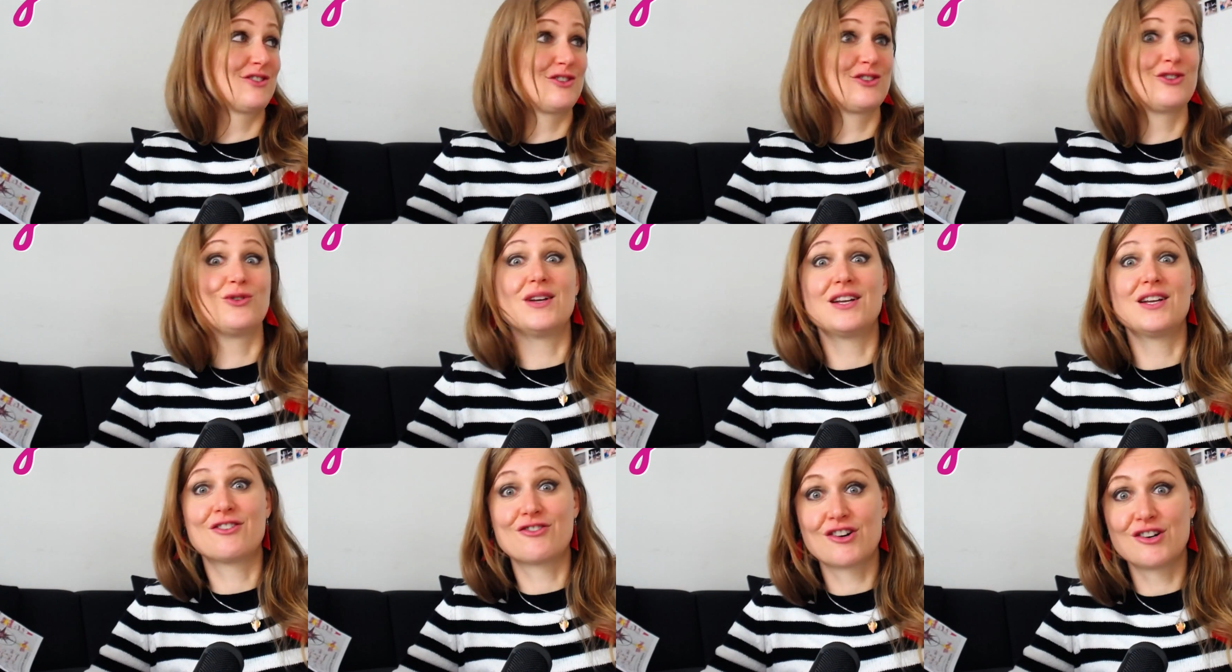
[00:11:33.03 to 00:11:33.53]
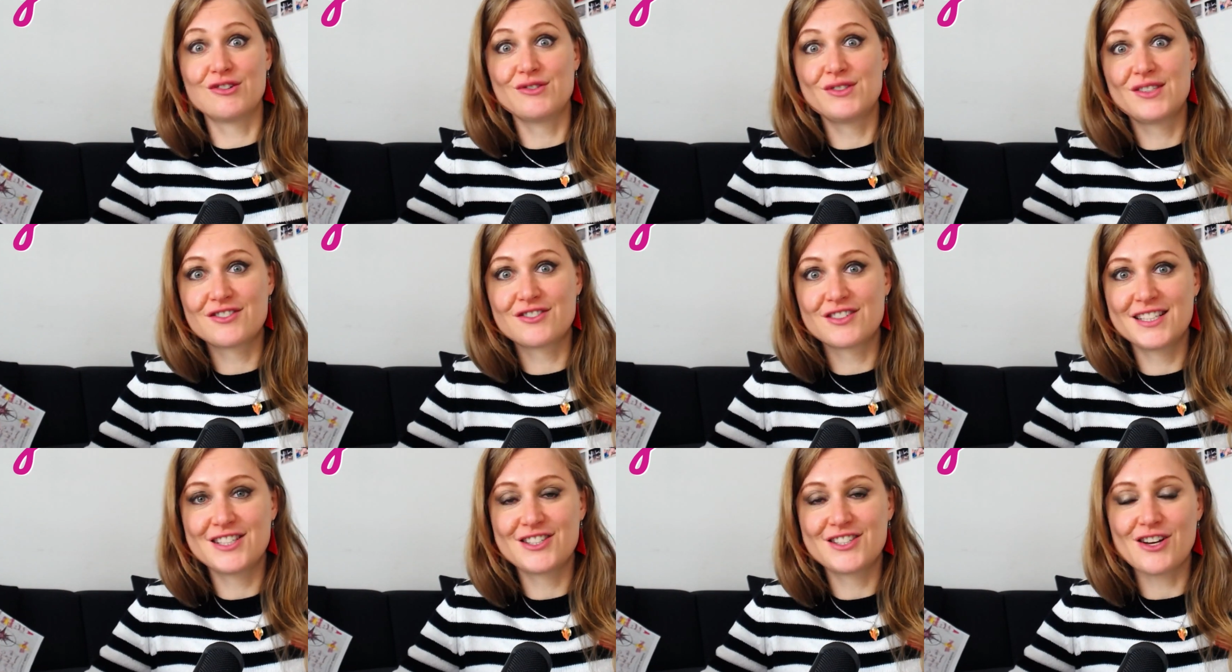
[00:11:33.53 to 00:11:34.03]
doing
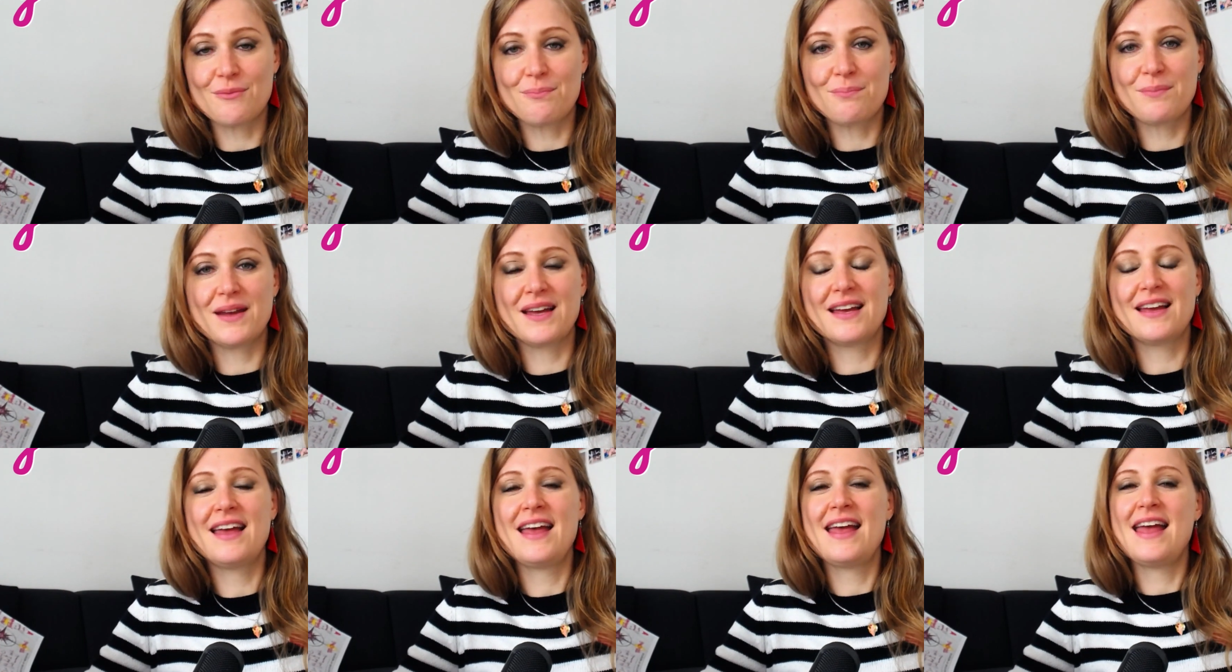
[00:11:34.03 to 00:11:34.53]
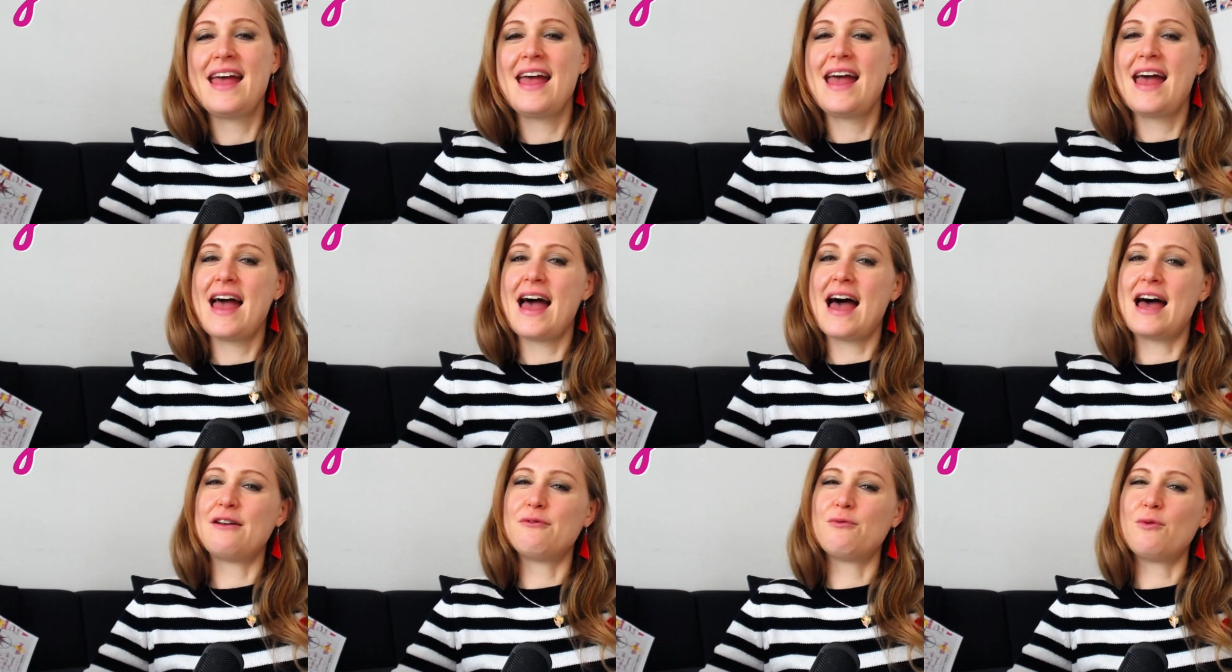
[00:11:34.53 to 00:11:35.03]
grocery shopping
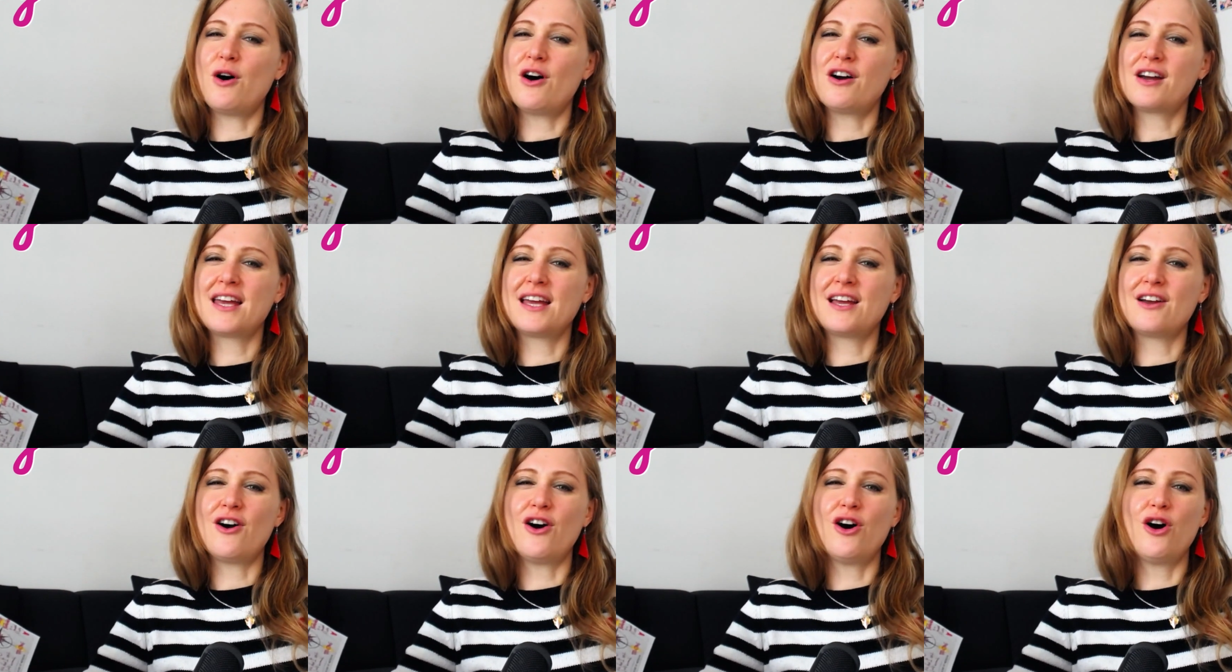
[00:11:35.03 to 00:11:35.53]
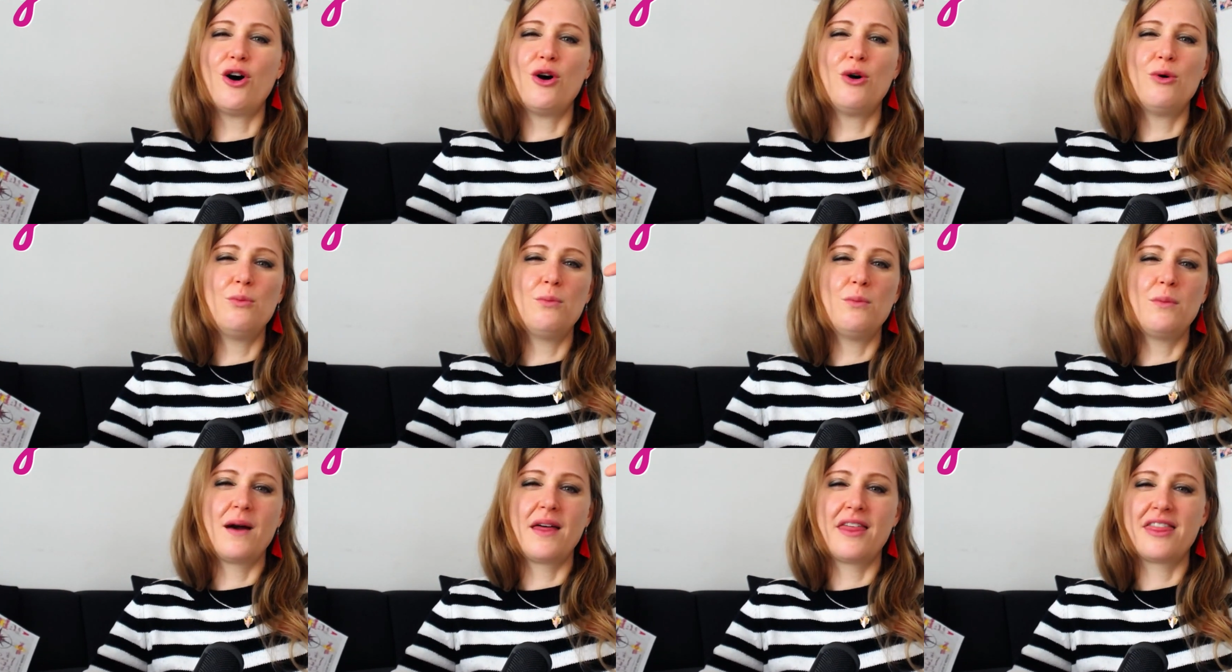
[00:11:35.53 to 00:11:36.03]
and walking
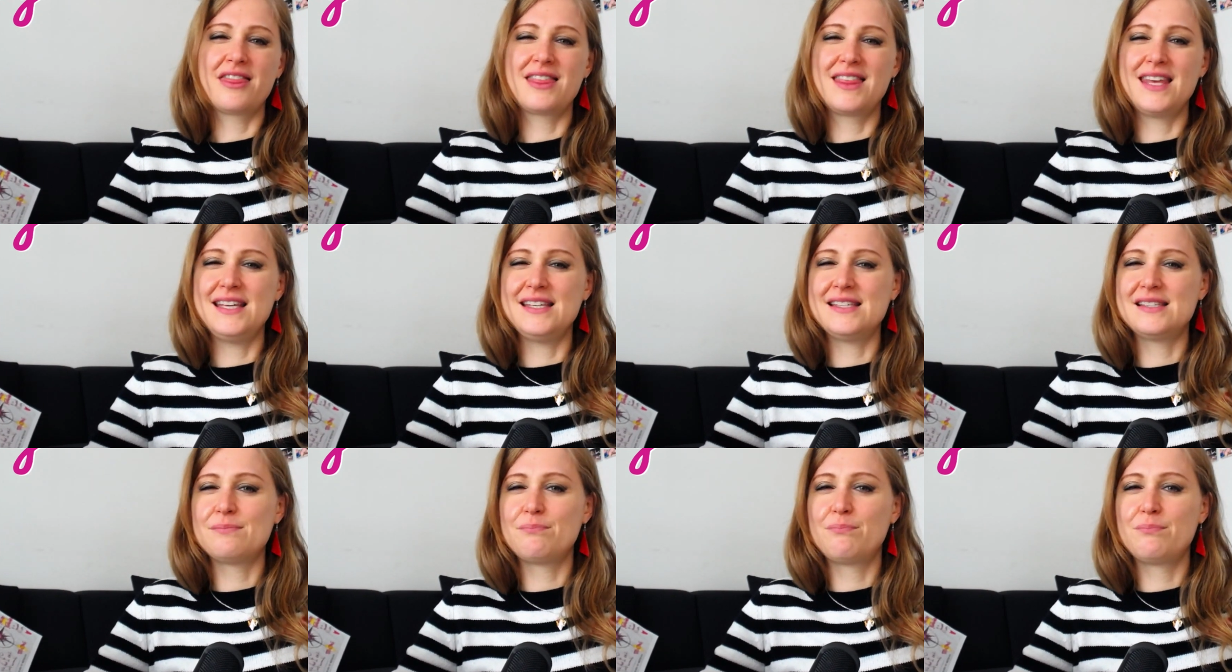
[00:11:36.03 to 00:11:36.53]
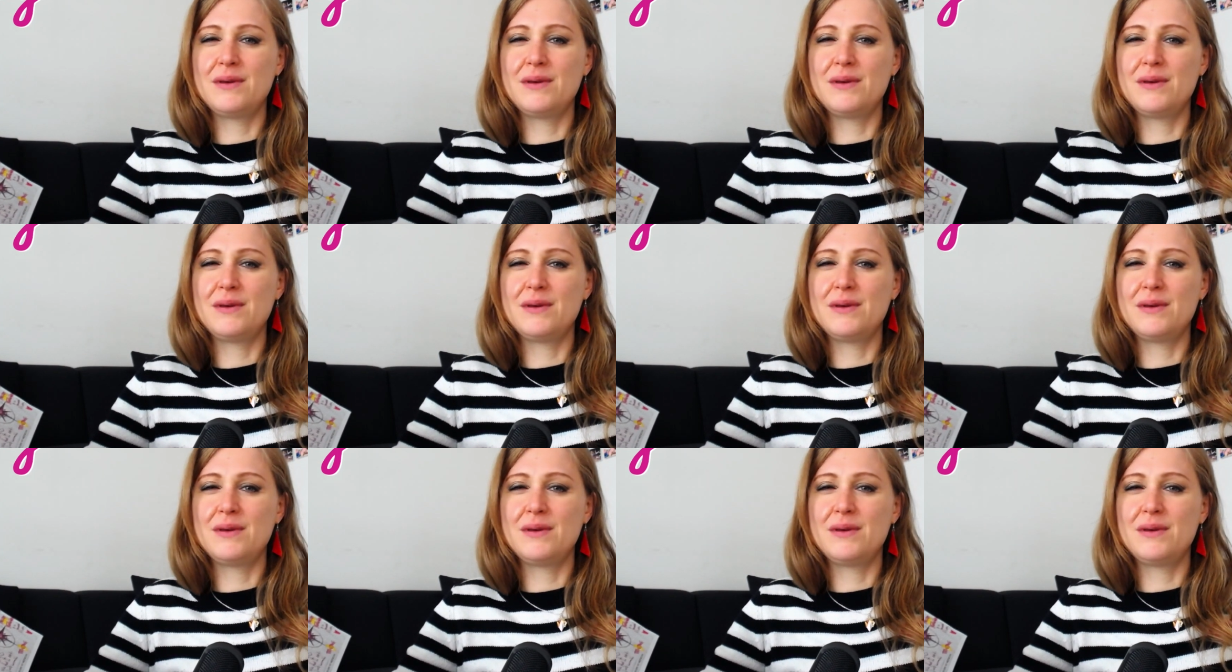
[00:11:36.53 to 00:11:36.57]
home with these